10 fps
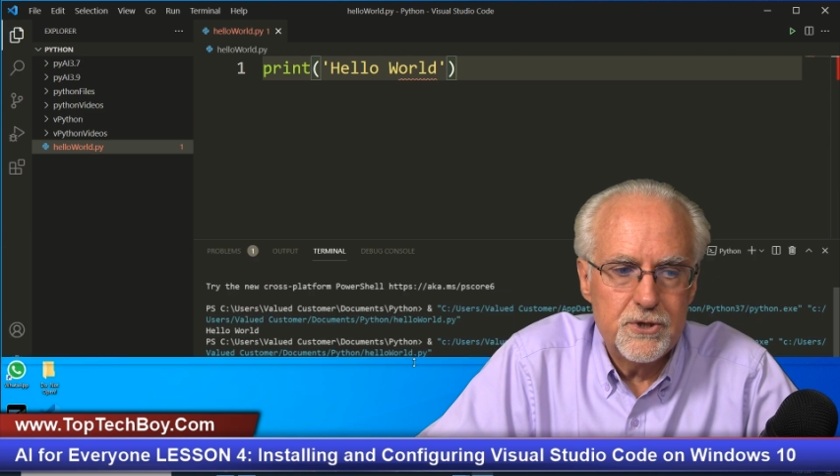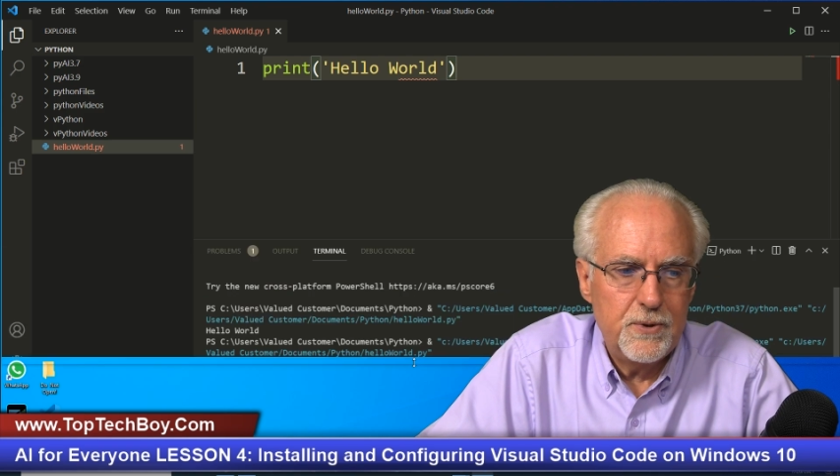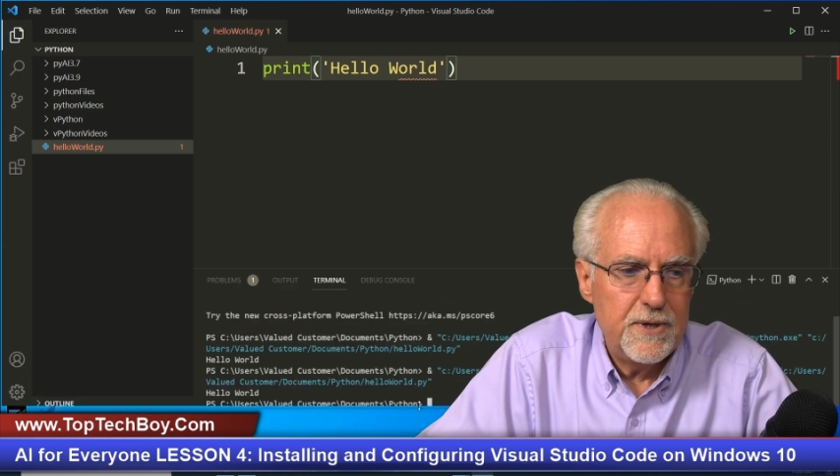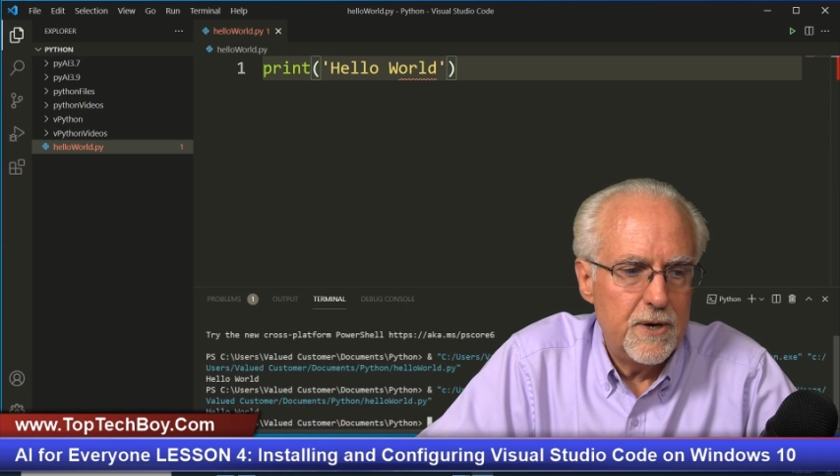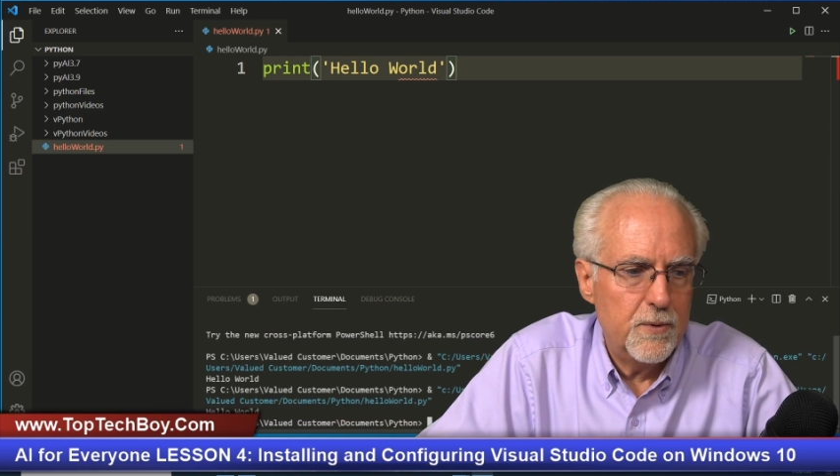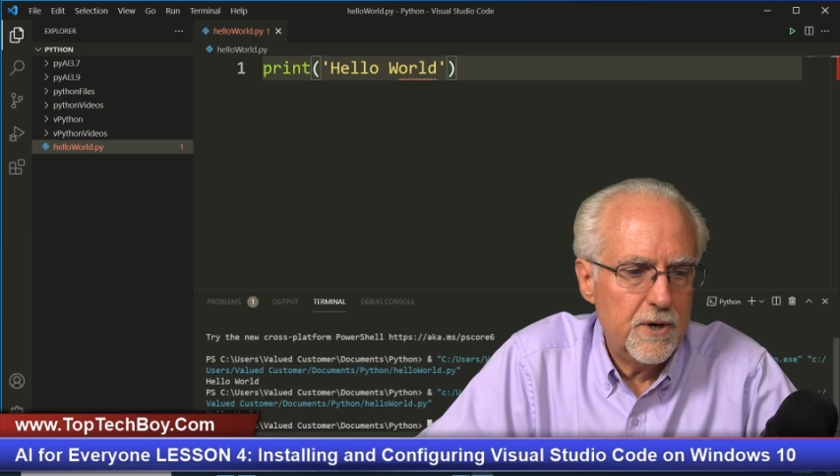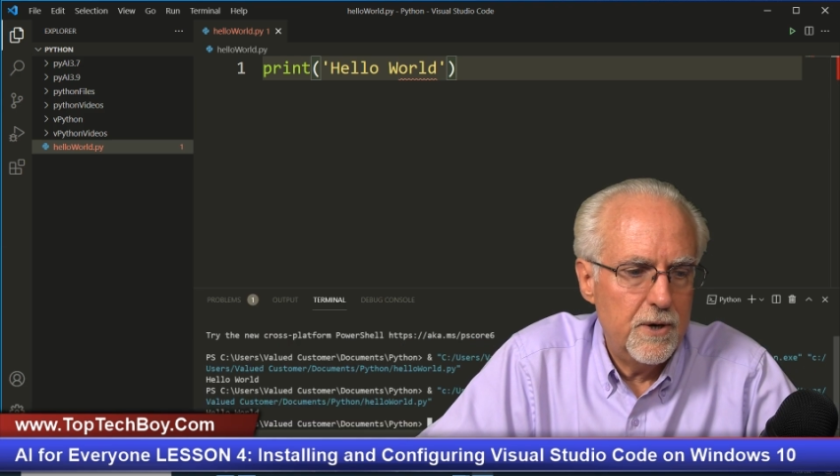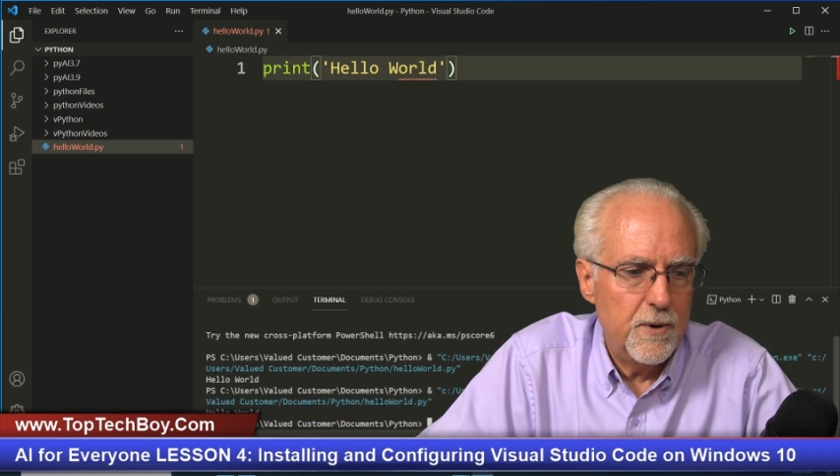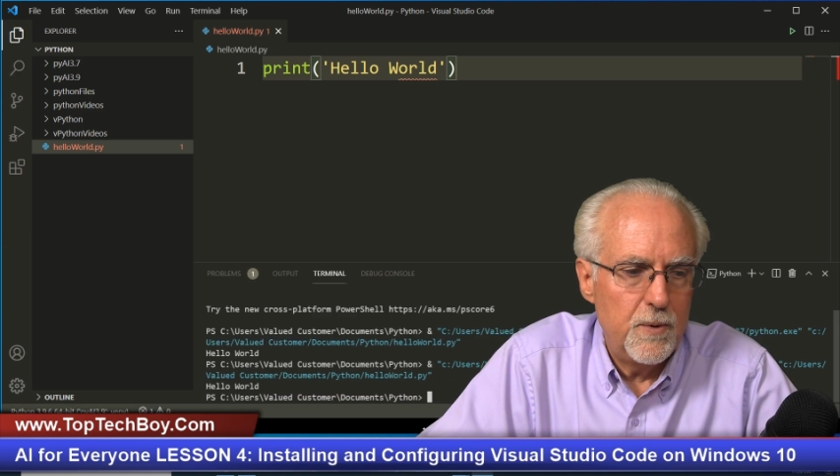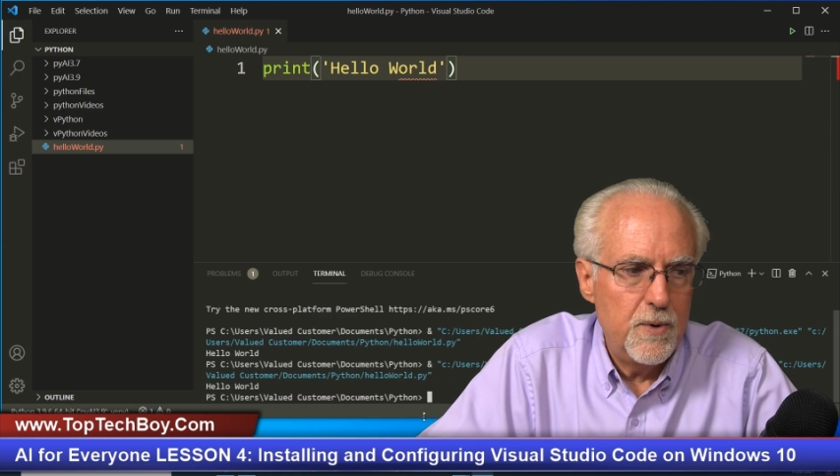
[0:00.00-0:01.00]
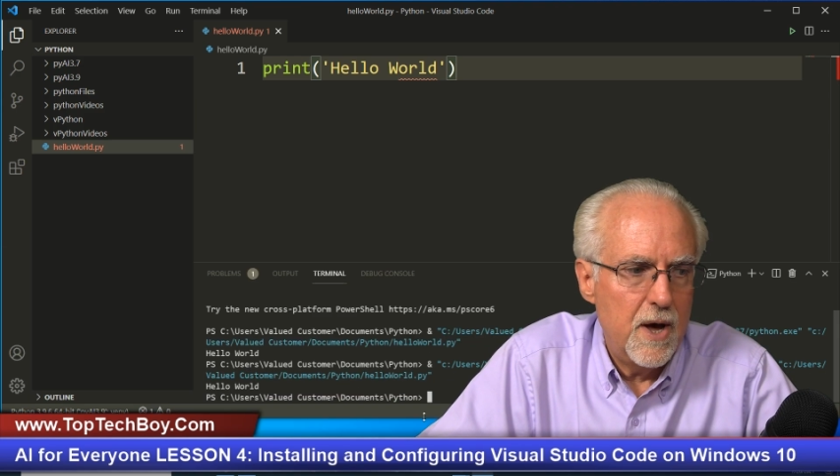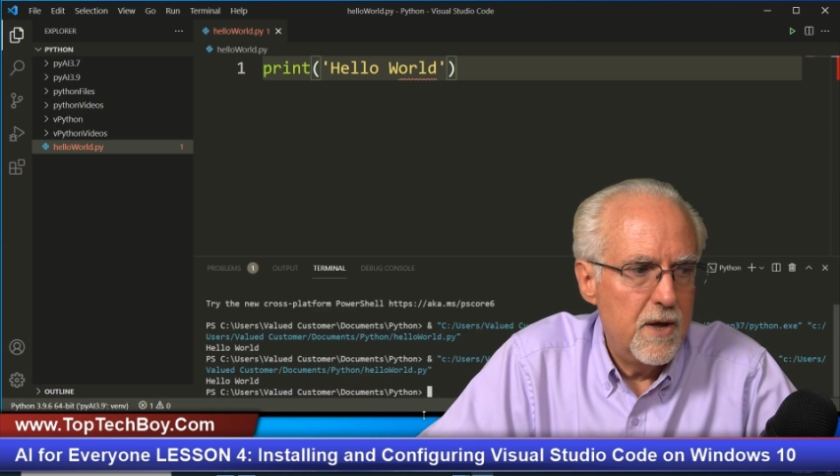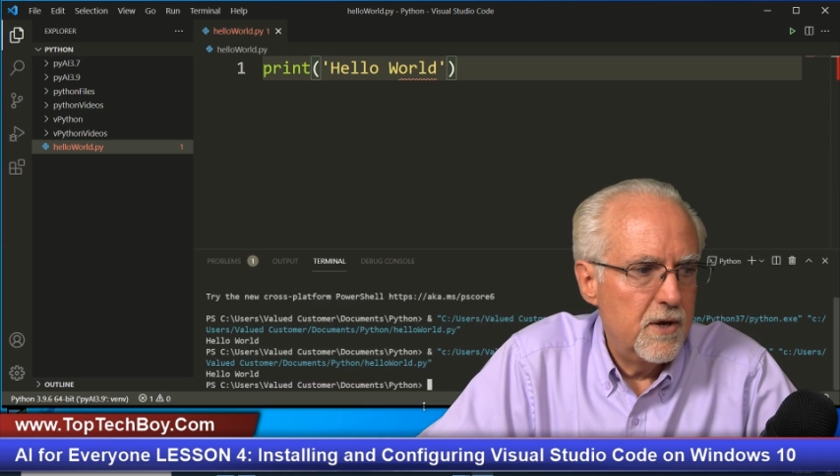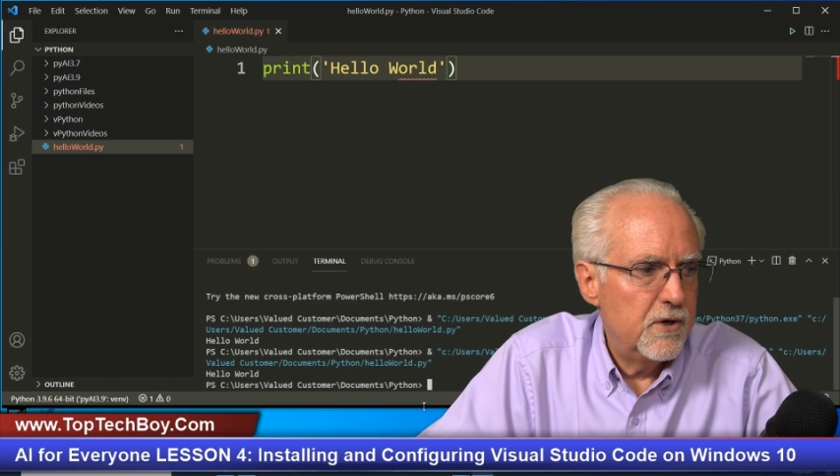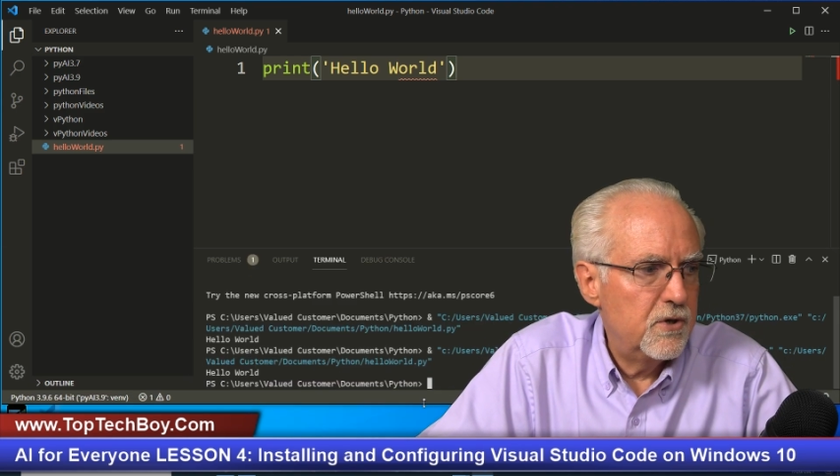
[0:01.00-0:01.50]
Studio Code
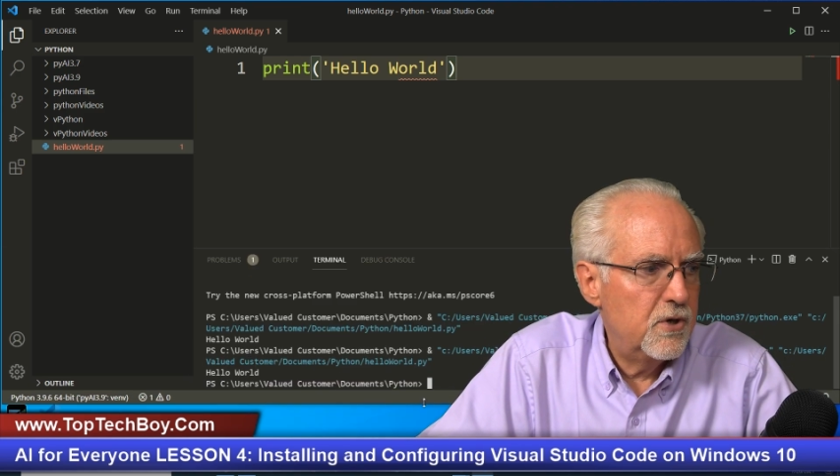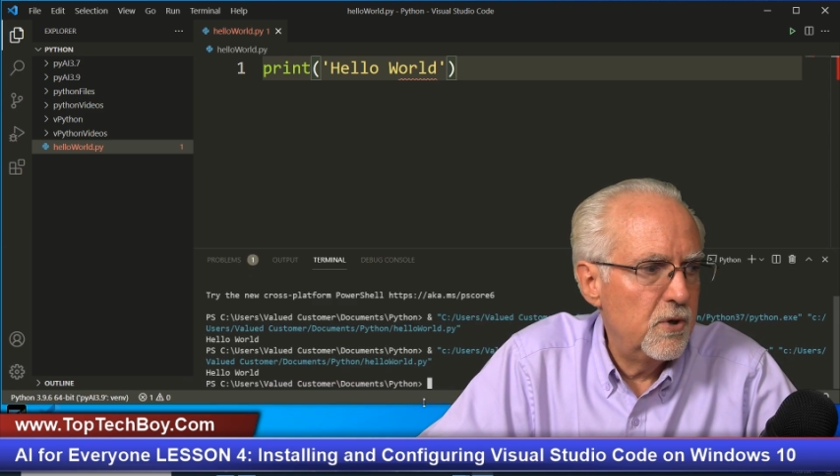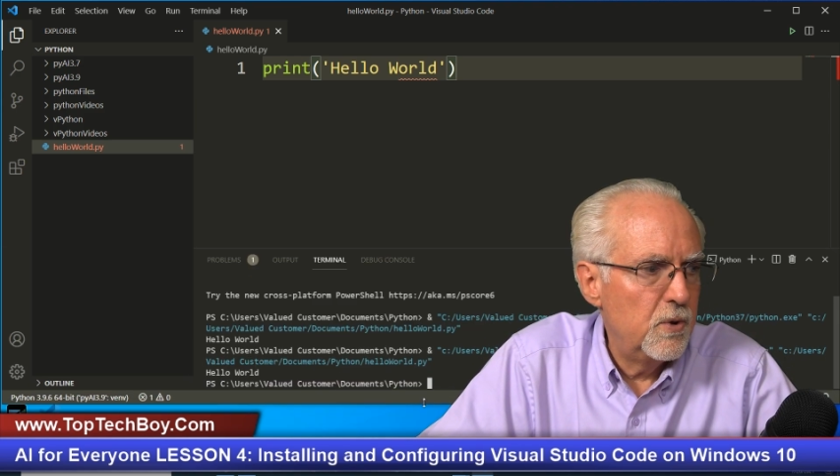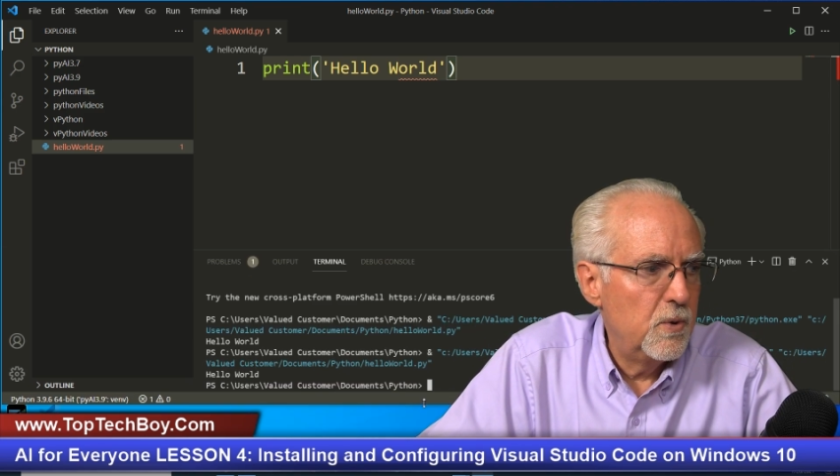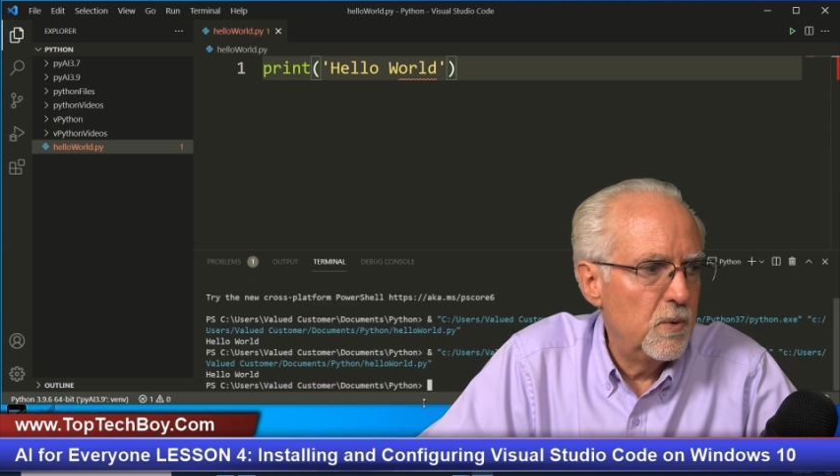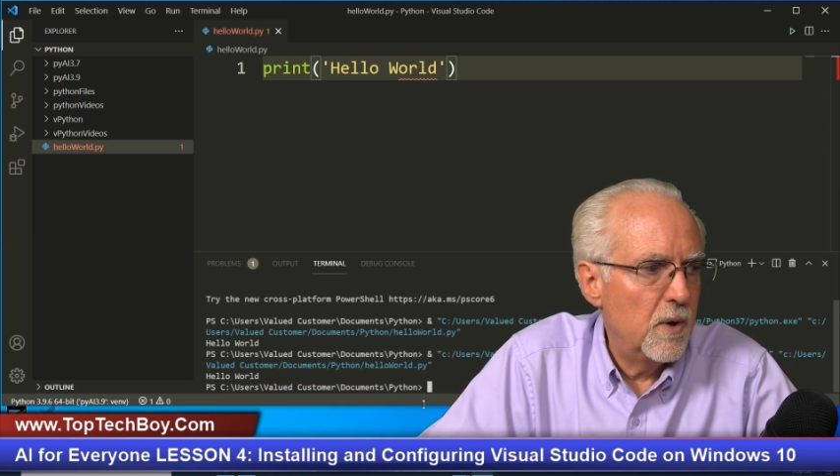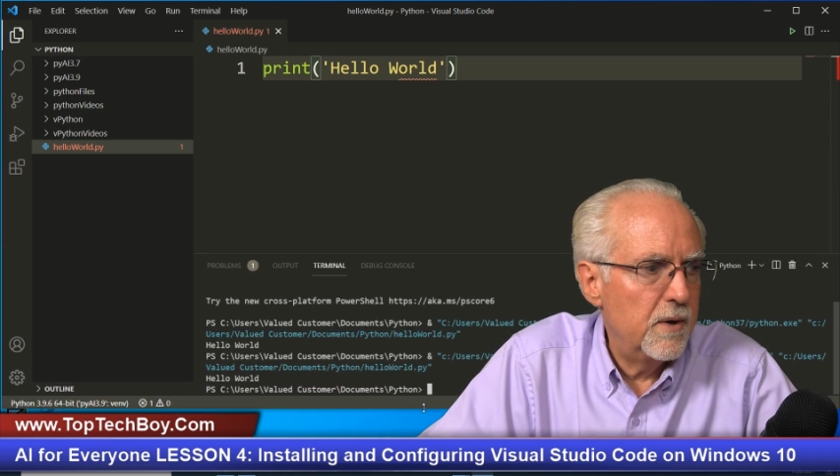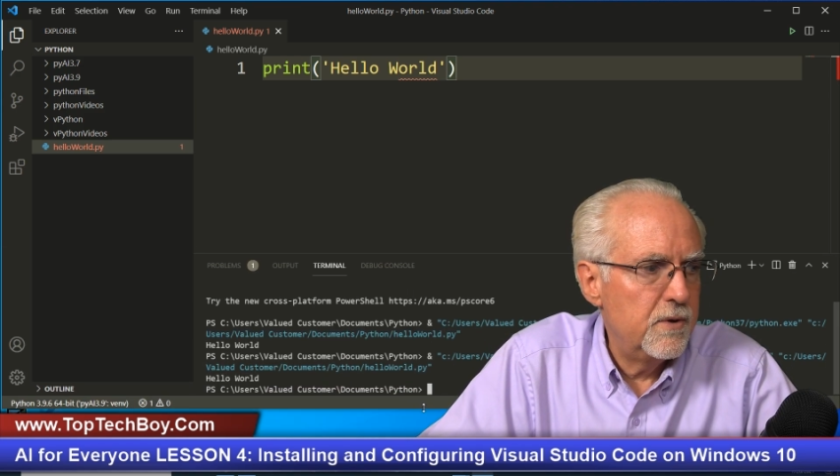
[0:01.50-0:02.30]
to